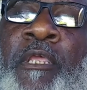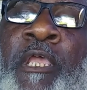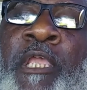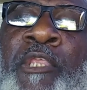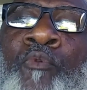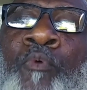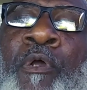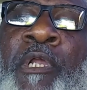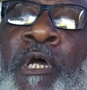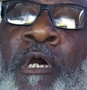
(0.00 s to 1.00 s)
and you will
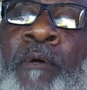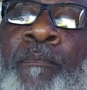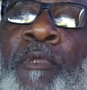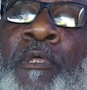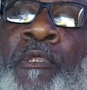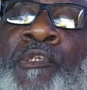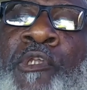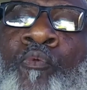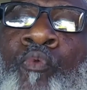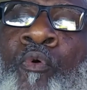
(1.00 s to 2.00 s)
come
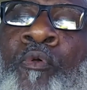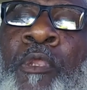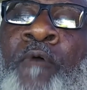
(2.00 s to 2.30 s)
to rule